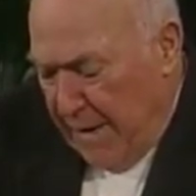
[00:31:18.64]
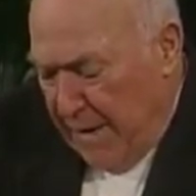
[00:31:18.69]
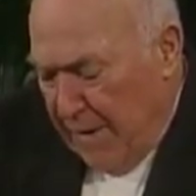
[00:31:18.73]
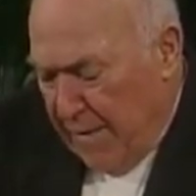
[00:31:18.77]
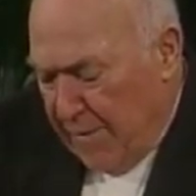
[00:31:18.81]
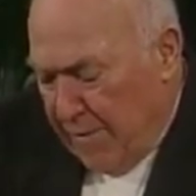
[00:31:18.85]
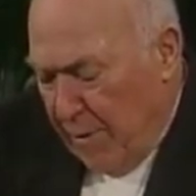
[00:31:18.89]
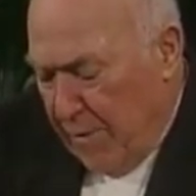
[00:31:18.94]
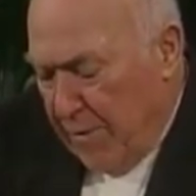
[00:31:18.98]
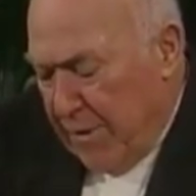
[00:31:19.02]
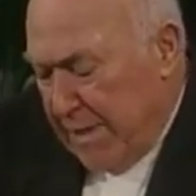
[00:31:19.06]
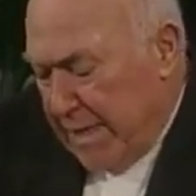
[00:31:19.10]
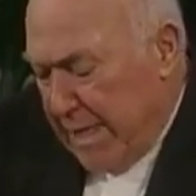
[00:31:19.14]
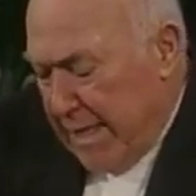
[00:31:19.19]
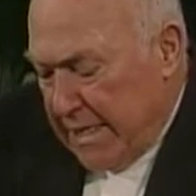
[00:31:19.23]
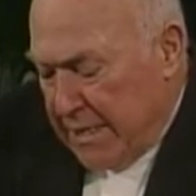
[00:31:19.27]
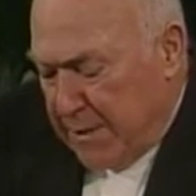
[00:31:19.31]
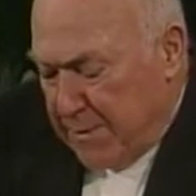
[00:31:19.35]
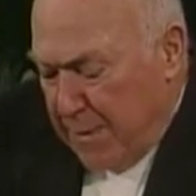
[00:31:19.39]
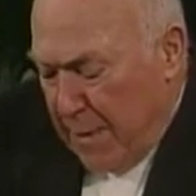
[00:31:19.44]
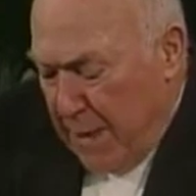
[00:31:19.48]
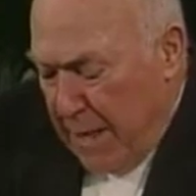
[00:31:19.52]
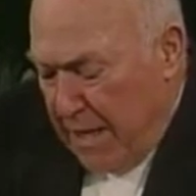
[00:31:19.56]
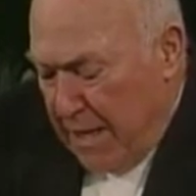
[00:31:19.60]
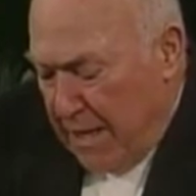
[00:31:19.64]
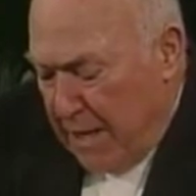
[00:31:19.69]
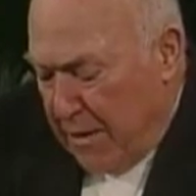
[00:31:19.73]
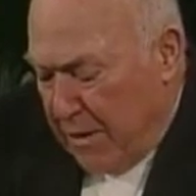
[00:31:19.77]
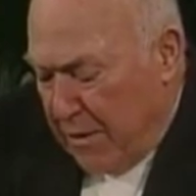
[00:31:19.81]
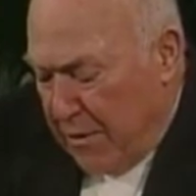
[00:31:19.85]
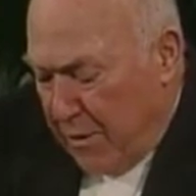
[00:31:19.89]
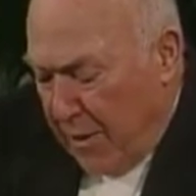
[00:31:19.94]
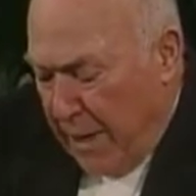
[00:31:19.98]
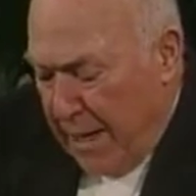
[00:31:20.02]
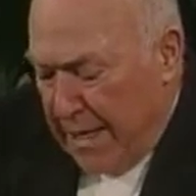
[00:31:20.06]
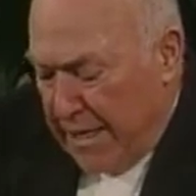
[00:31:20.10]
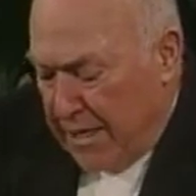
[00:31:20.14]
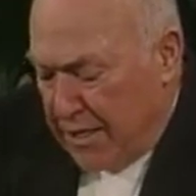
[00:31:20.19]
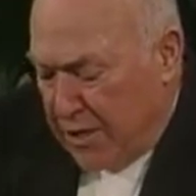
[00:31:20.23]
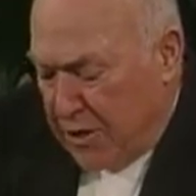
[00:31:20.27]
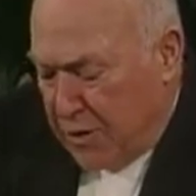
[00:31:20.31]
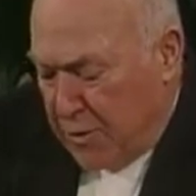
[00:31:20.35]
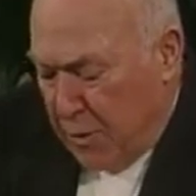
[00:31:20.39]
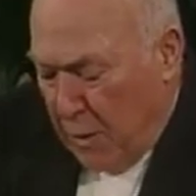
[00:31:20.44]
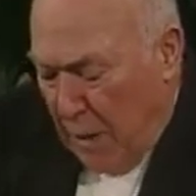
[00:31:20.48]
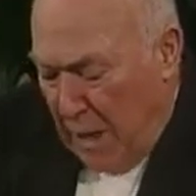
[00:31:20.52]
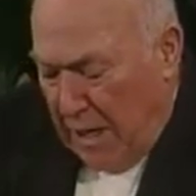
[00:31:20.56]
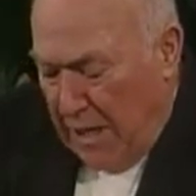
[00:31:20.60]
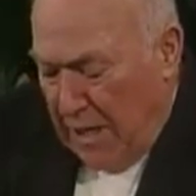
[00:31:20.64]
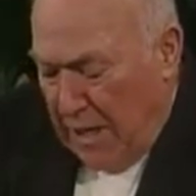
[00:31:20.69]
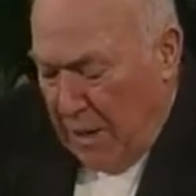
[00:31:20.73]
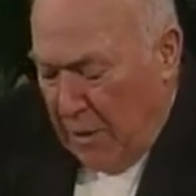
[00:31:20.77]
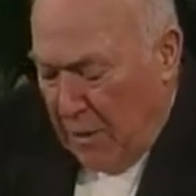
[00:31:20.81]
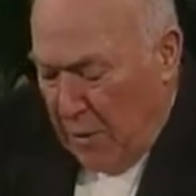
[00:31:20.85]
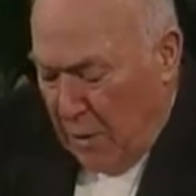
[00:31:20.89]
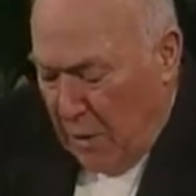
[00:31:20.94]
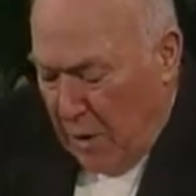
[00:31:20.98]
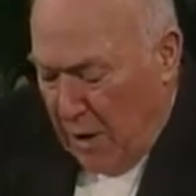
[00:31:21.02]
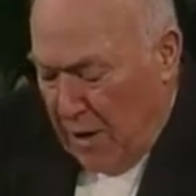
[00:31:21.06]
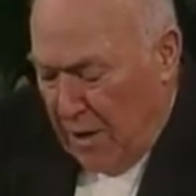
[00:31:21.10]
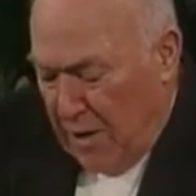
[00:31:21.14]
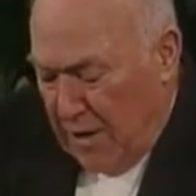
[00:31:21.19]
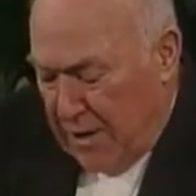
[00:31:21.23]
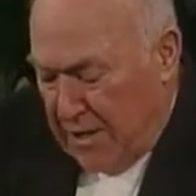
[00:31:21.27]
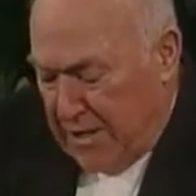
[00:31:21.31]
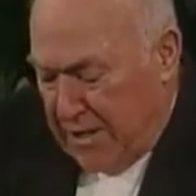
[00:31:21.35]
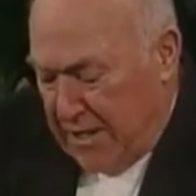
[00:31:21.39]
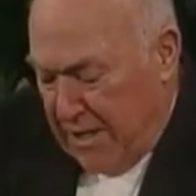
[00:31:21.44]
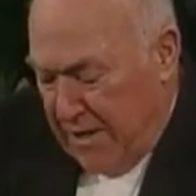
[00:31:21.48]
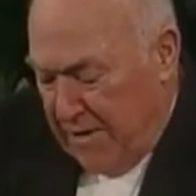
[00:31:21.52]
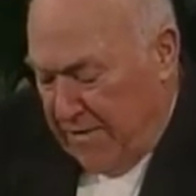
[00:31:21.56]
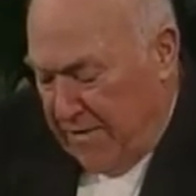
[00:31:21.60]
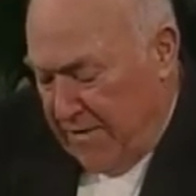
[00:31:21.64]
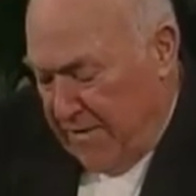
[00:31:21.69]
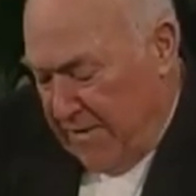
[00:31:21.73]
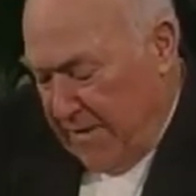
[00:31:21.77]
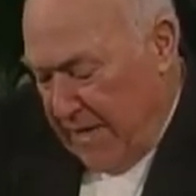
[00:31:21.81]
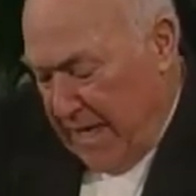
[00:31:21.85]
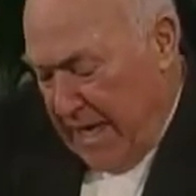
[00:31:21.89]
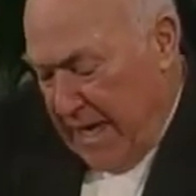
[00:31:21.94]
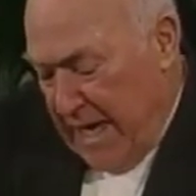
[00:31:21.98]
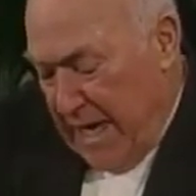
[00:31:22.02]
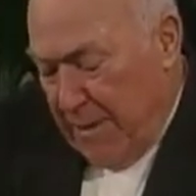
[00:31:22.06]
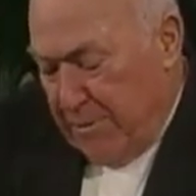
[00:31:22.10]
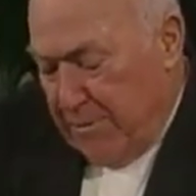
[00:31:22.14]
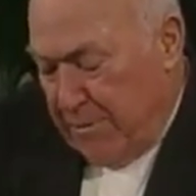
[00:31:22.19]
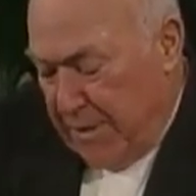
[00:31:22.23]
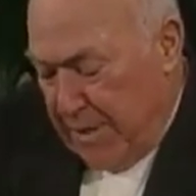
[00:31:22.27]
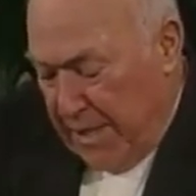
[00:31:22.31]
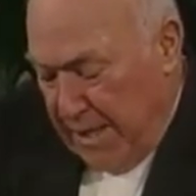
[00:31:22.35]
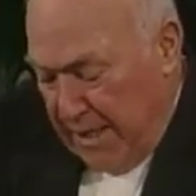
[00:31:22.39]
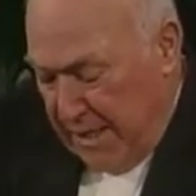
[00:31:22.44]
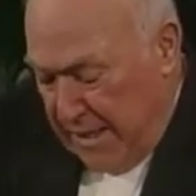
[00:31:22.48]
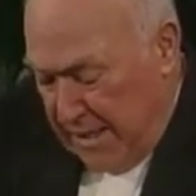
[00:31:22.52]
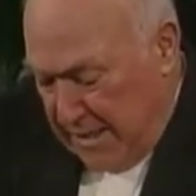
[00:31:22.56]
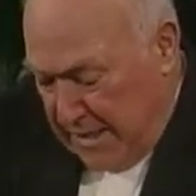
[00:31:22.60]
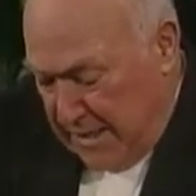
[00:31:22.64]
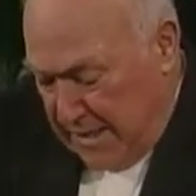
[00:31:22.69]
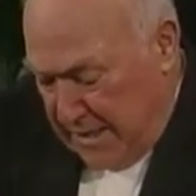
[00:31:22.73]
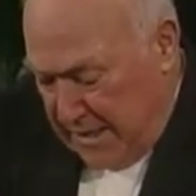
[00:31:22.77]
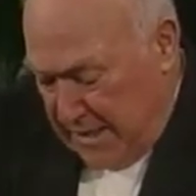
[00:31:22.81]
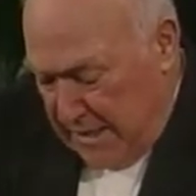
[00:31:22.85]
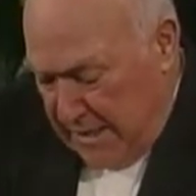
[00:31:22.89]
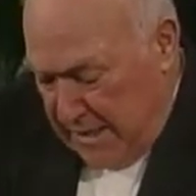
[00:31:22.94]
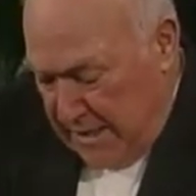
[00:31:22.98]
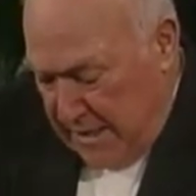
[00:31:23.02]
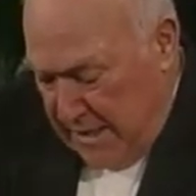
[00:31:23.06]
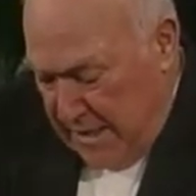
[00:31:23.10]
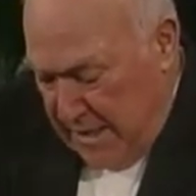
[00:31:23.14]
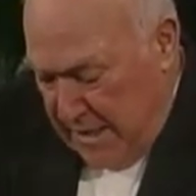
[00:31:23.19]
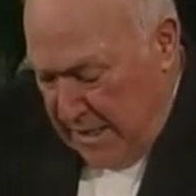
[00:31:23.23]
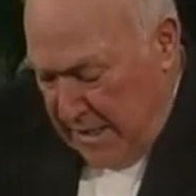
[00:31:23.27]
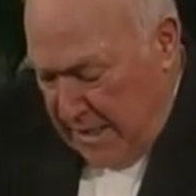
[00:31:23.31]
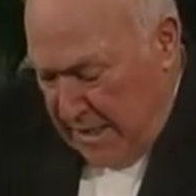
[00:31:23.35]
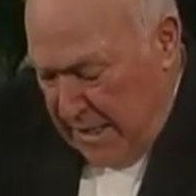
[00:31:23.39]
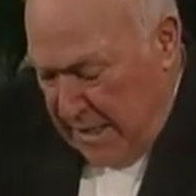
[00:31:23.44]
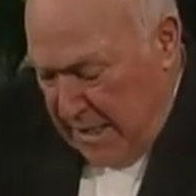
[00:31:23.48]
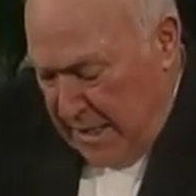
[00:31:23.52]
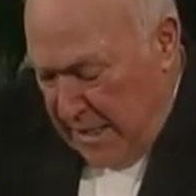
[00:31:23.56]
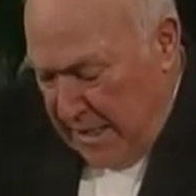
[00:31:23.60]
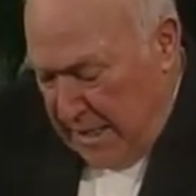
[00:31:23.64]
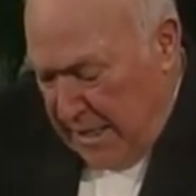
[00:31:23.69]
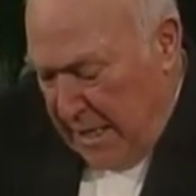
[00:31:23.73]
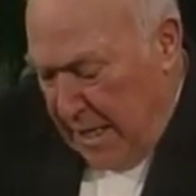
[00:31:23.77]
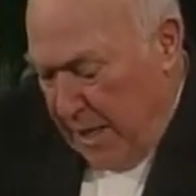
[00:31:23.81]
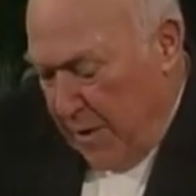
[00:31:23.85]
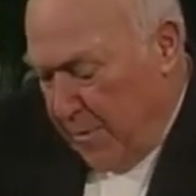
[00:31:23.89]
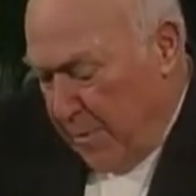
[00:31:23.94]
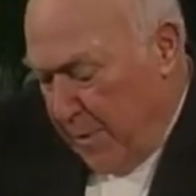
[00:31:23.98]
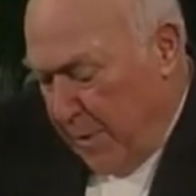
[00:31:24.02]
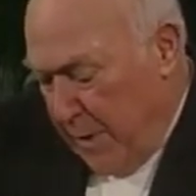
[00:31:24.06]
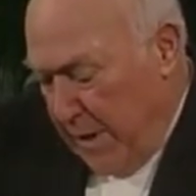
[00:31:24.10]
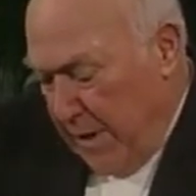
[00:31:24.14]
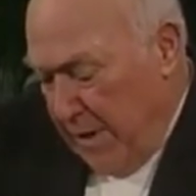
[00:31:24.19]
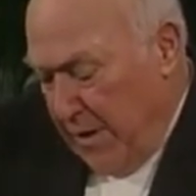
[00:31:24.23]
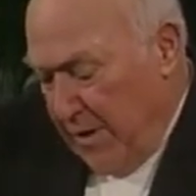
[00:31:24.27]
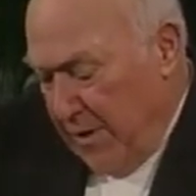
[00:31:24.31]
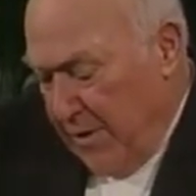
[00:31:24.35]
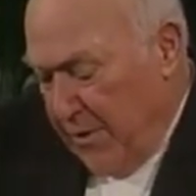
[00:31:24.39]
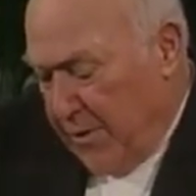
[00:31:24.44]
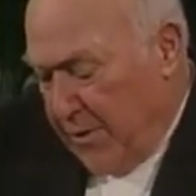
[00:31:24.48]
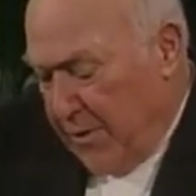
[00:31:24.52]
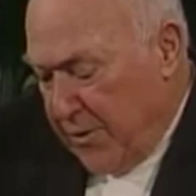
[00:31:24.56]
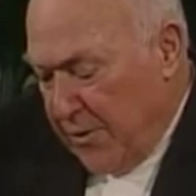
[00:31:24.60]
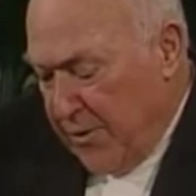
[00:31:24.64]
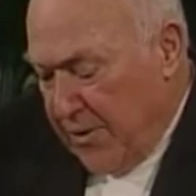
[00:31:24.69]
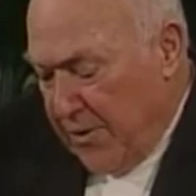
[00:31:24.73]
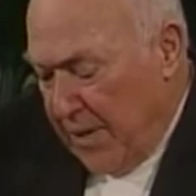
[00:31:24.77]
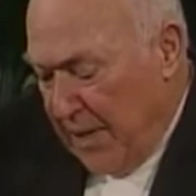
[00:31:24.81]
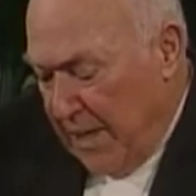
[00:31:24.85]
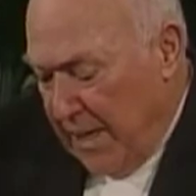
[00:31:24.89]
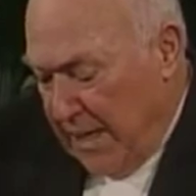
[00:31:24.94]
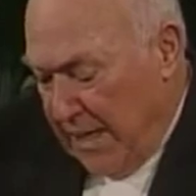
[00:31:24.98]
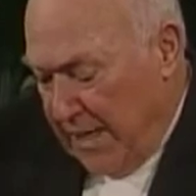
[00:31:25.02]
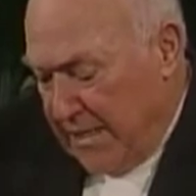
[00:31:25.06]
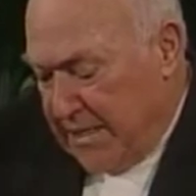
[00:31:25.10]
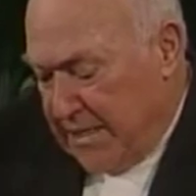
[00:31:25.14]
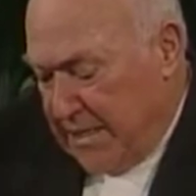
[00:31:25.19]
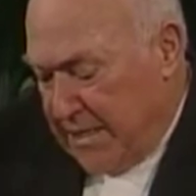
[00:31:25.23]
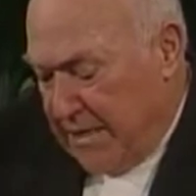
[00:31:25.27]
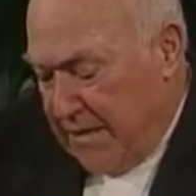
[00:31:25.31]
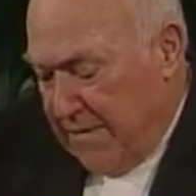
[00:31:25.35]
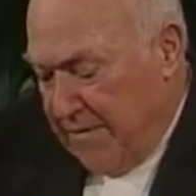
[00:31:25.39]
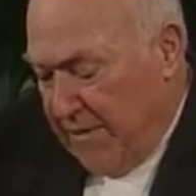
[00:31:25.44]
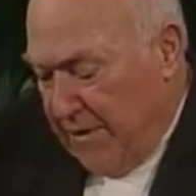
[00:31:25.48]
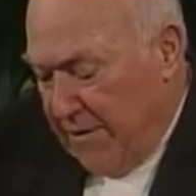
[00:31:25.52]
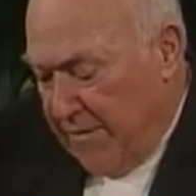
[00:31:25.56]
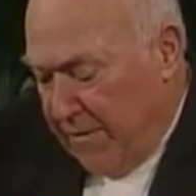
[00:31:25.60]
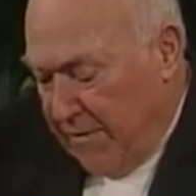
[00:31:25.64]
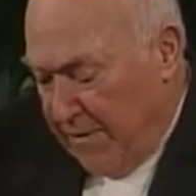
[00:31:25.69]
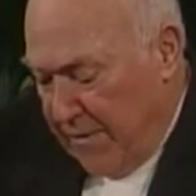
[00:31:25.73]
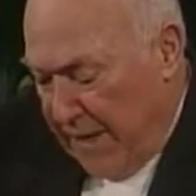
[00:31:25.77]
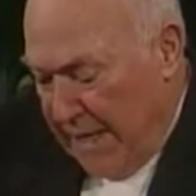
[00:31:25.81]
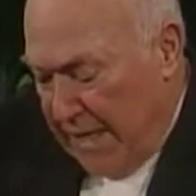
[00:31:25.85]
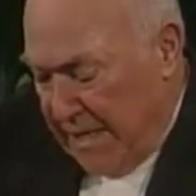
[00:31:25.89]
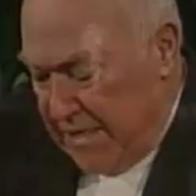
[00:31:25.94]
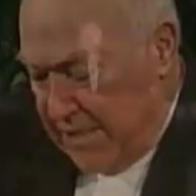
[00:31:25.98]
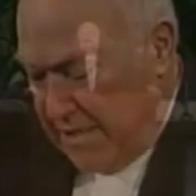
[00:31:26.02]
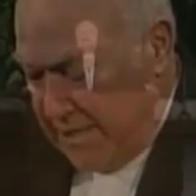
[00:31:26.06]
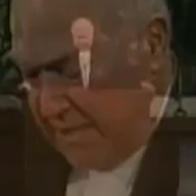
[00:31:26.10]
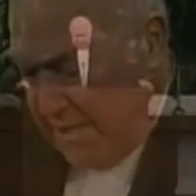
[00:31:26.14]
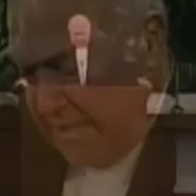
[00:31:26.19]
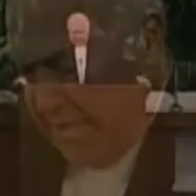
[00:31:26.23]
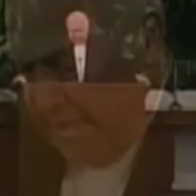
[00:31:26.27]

For when they speak great swelling words of emptiness, they appeal through the lust of the flesh